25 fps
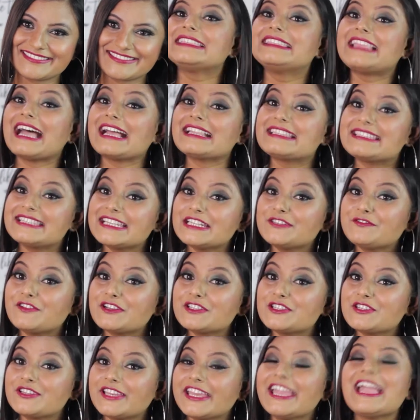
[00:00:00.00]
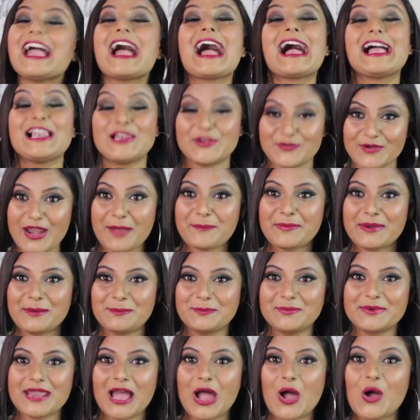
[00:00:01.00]
That's it for today. I'll wrap
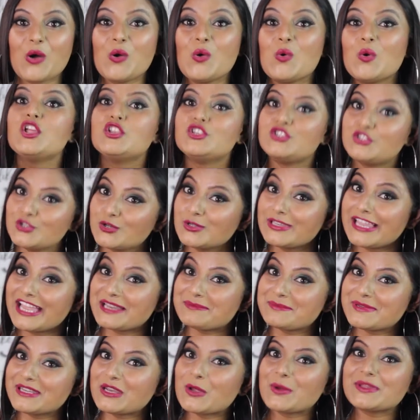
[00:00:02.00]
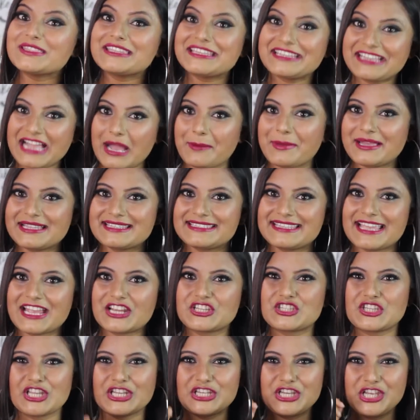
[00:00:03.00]
up now. Do let me know in the comment
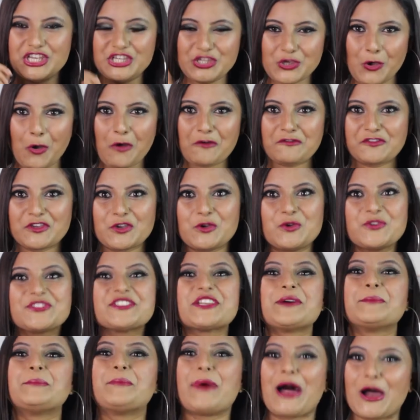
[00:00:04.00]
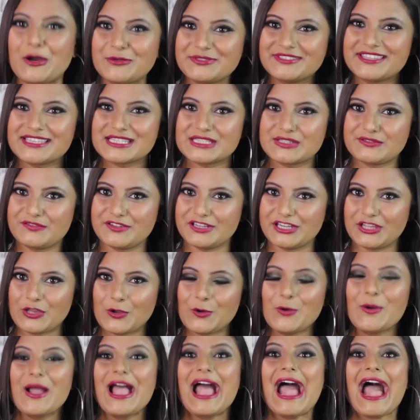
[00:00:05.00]
section your views about this
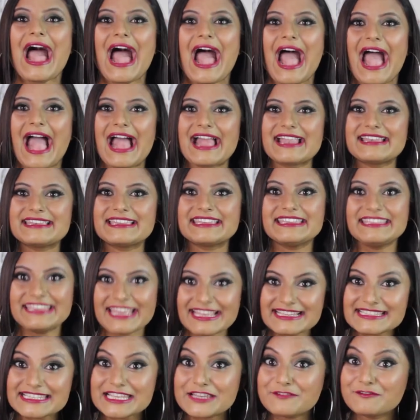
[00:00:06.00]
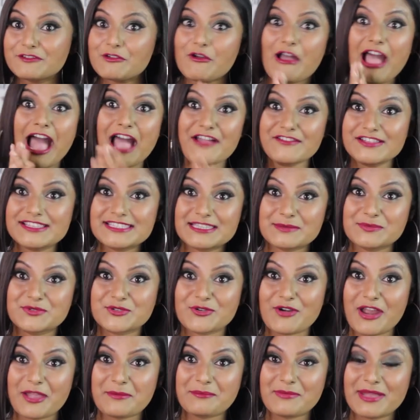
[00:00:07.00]
video. And yes, if you haven't
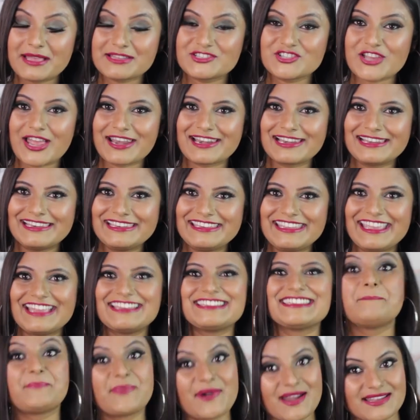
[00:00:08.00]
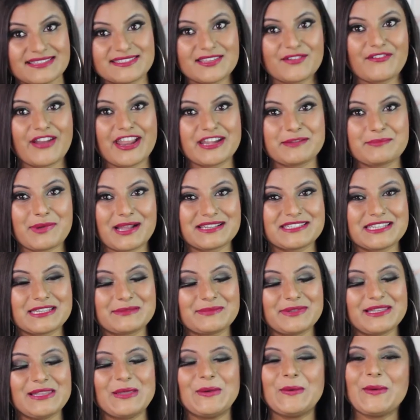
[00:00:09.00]
subscribed my channel yet, press the red
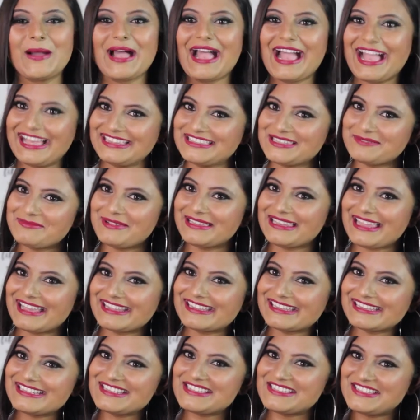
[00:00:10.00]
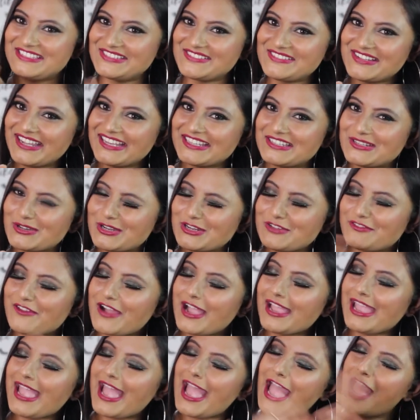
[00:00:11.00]
button below and the bell icon to get
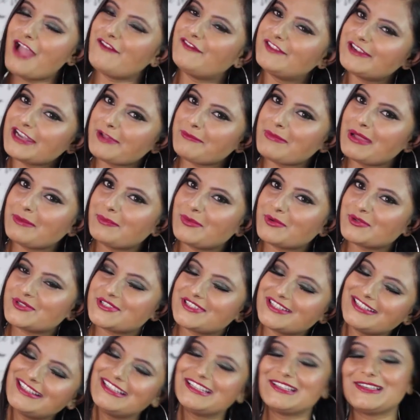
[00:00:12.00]
notified every time I post a